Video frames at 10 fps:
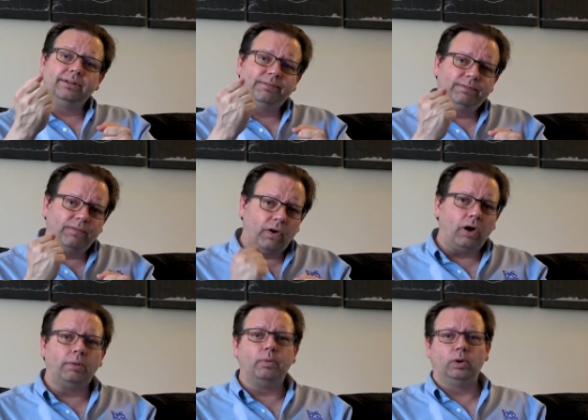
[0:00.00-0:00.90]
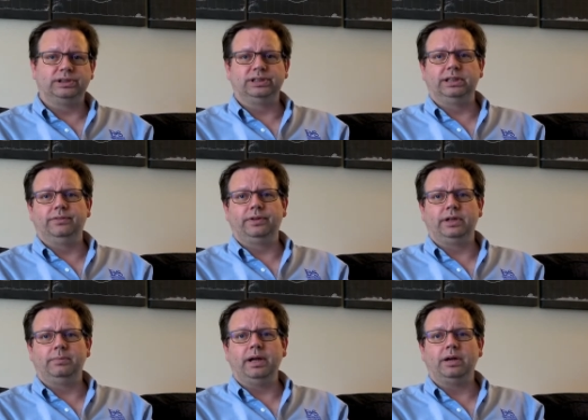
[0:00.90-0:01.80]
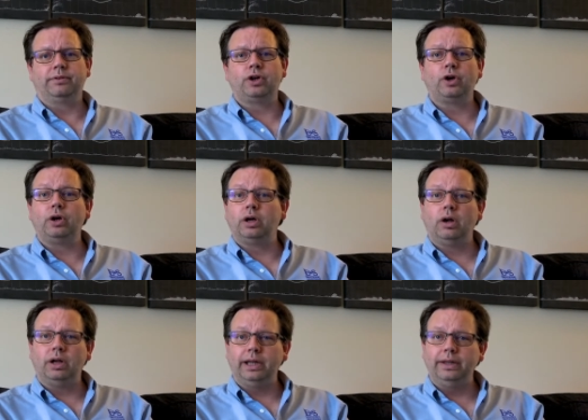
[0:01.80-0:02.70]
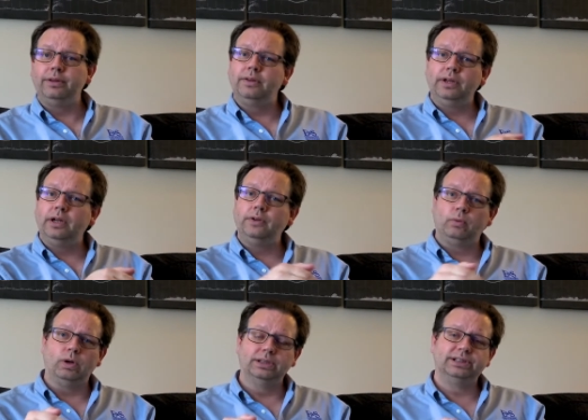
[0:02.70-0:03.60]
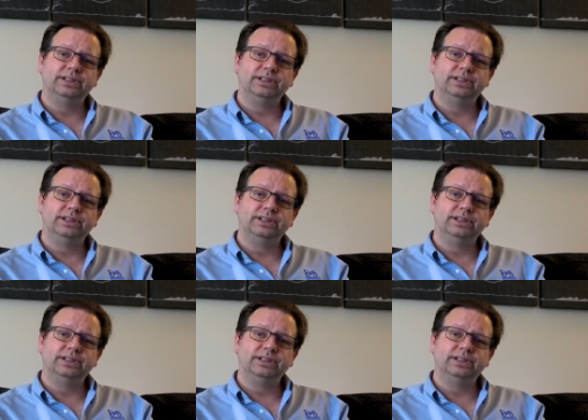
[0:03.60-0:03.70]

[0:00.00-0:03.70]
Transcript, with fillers: a far more significant amount of current on it than the other ones.